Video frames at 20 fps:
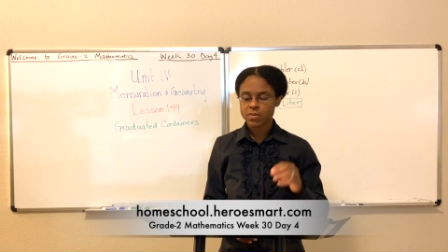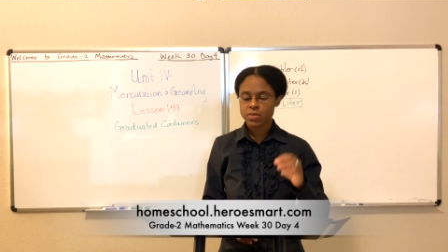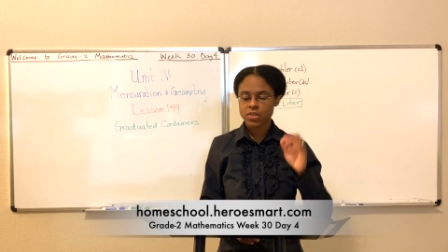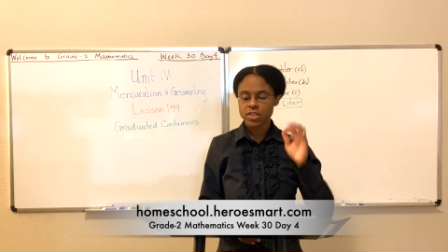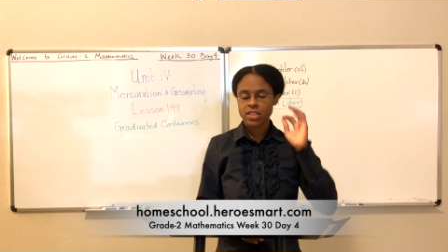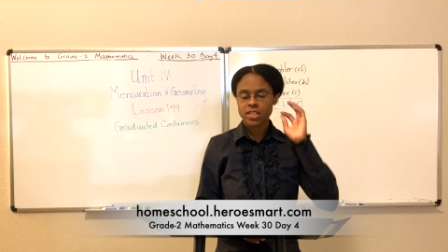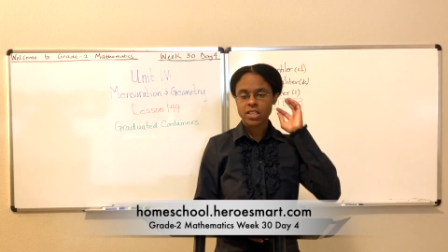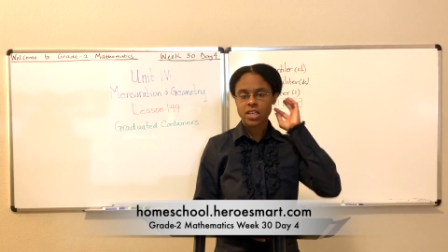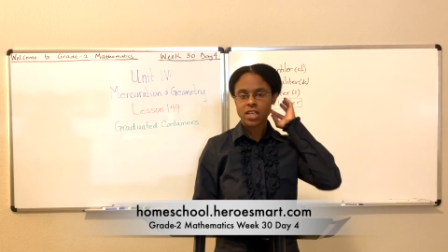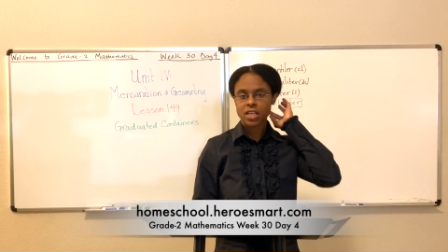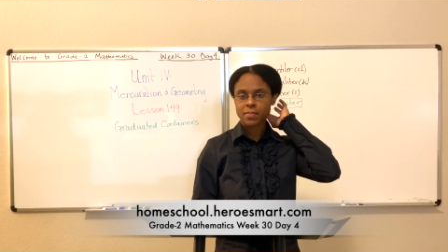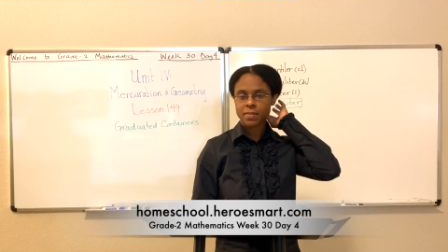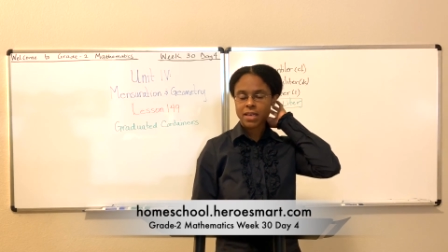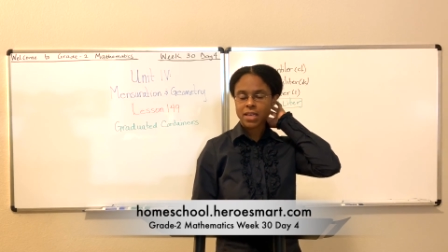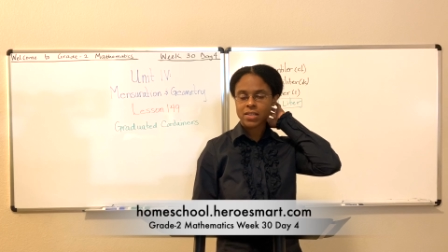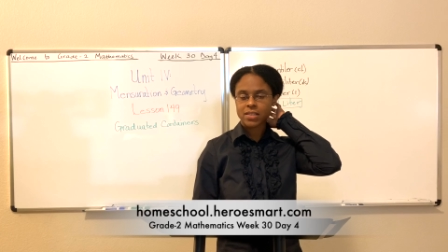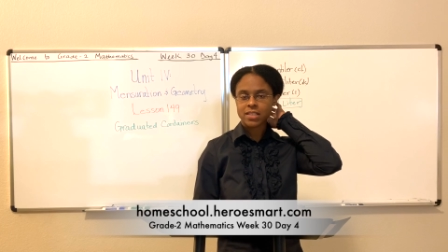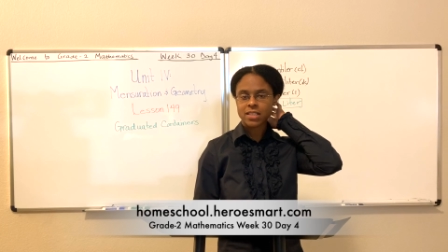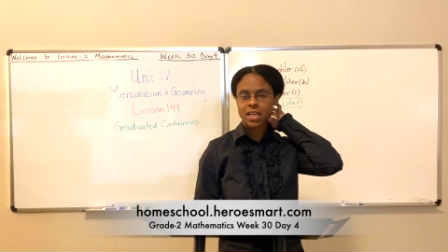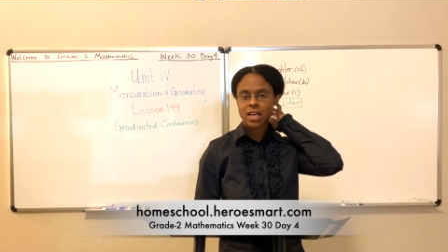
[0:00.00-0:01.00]
We're going to talk
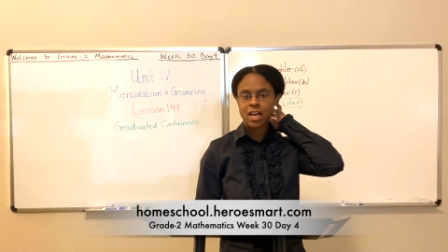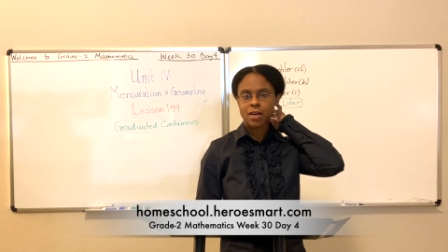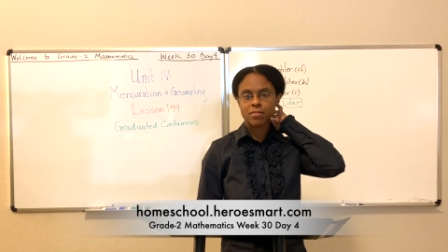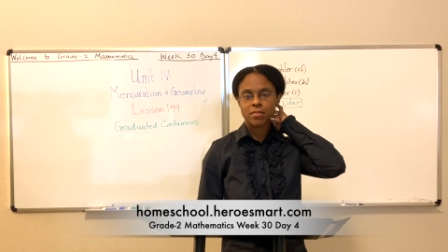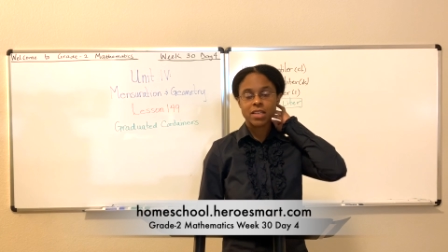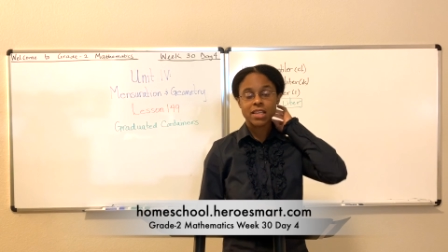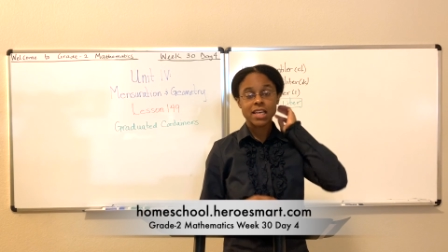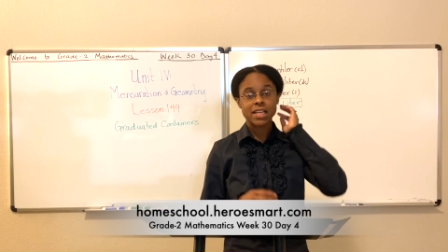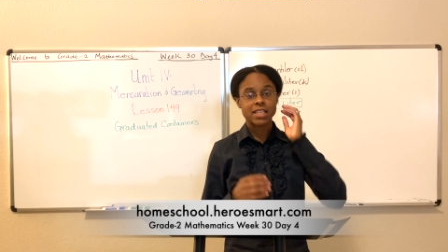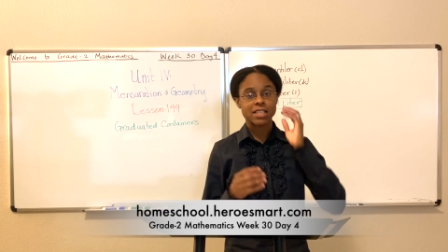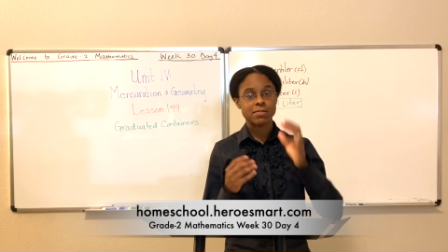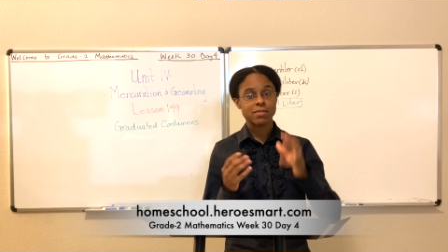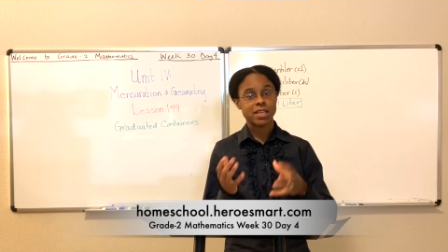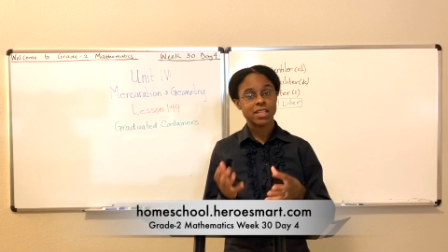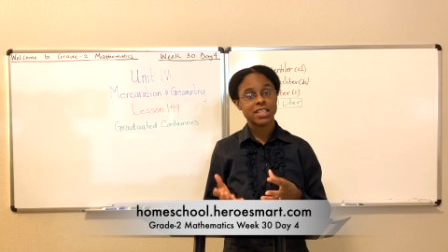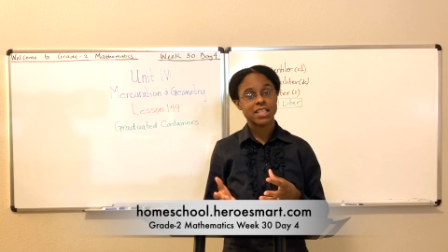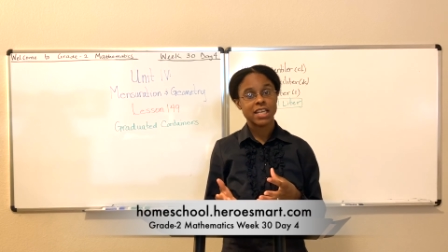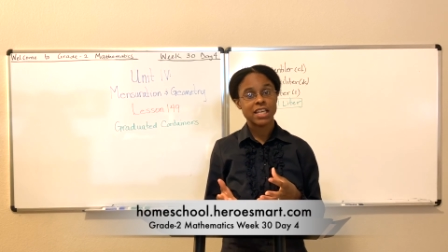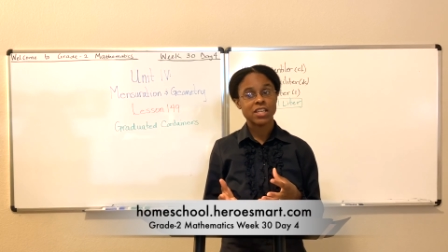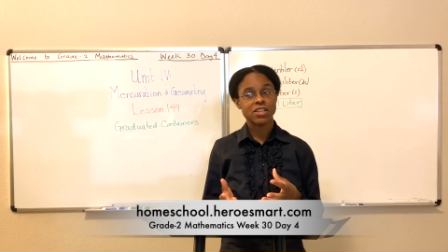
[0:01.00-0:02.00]
about, um, look at some
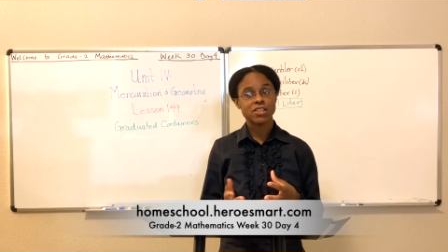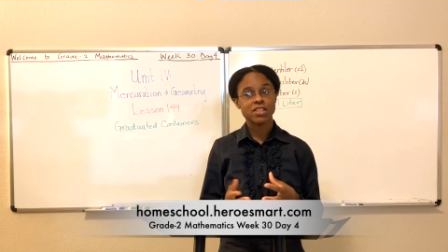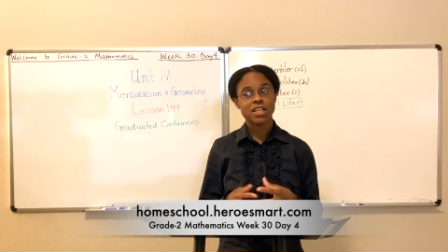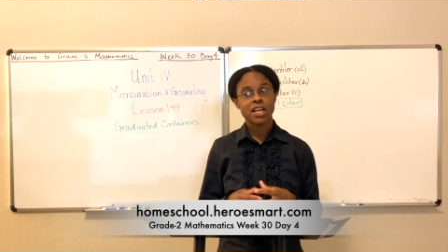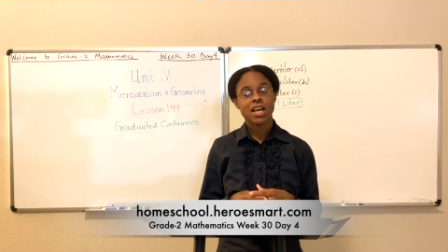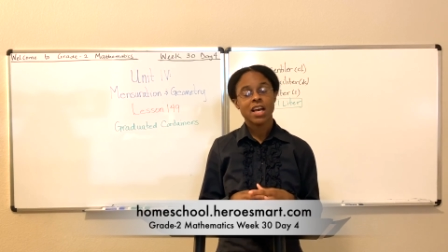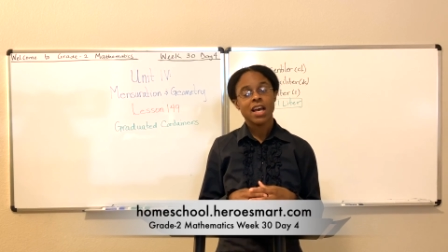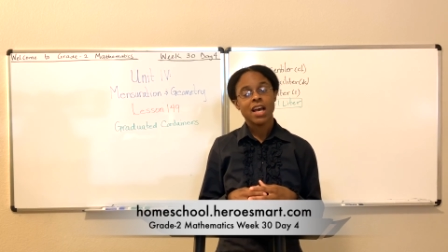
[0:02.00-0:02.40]
containers.